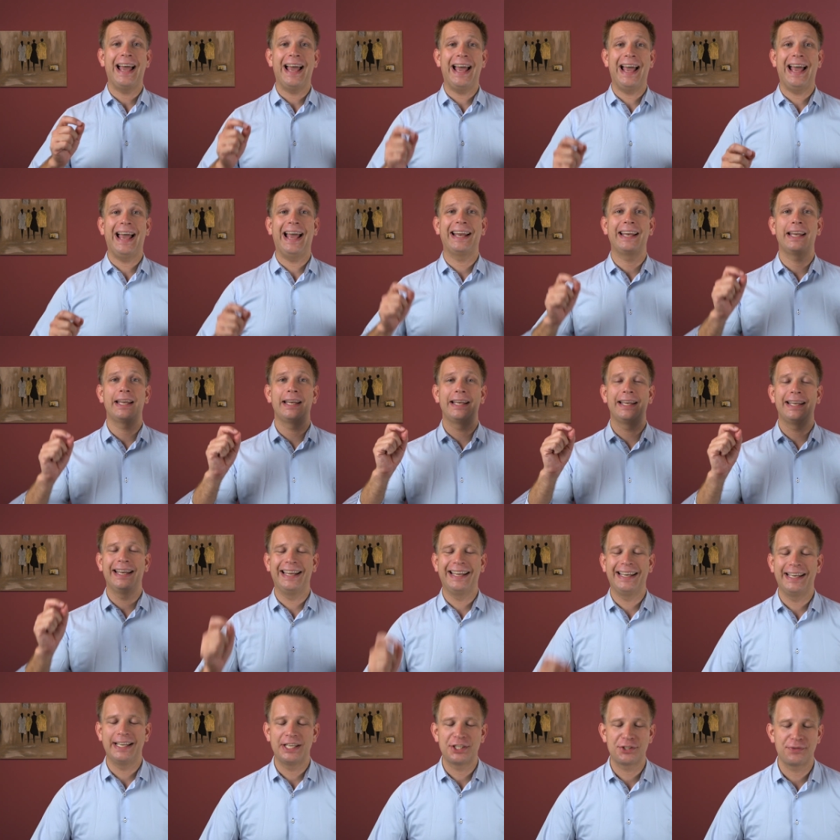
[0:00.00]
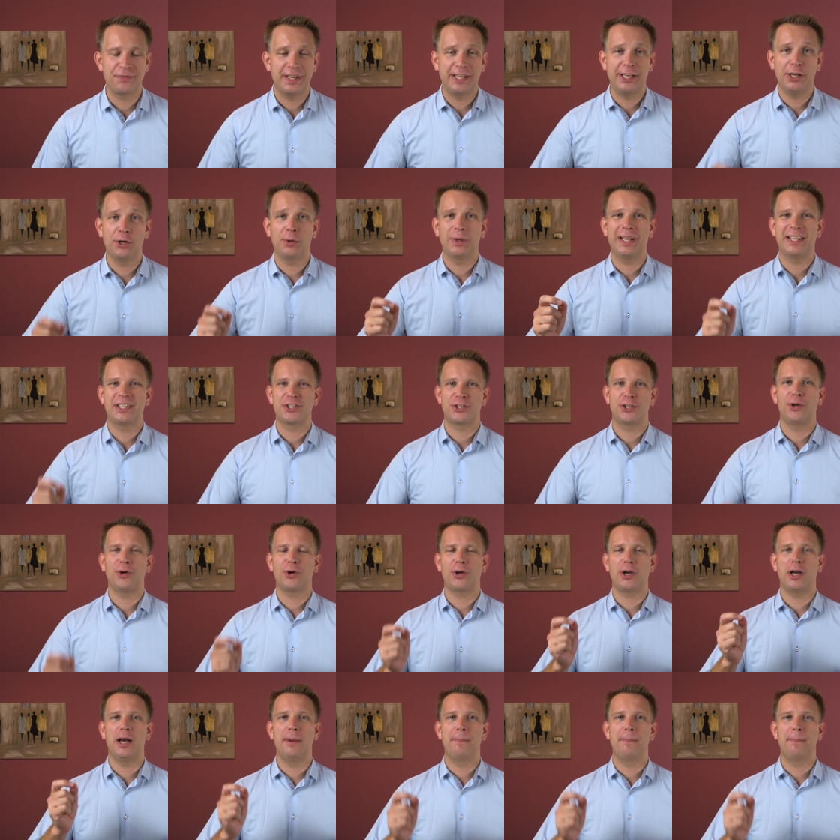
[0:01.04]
And in this video, let's talk